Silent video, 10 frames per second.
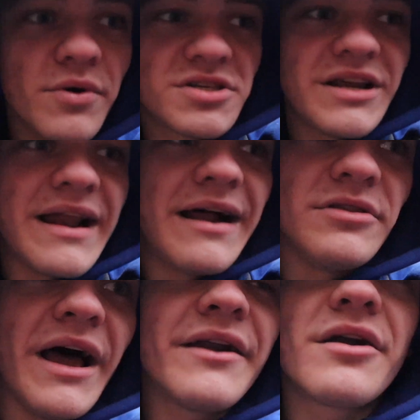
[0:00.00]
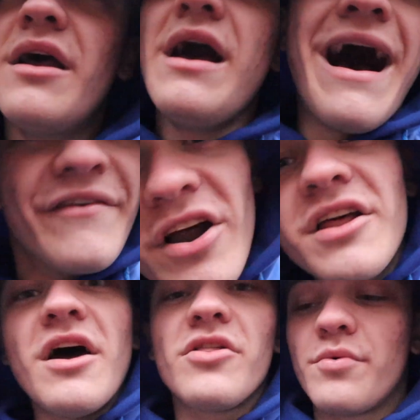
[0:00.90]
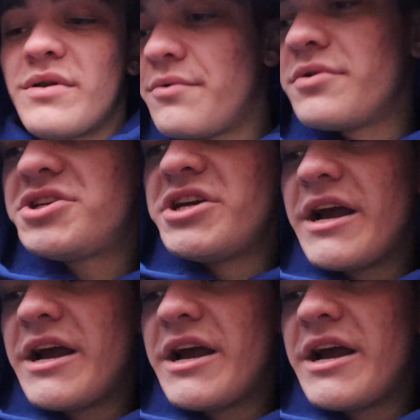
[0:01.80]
We'll set it out later I've got another one I want to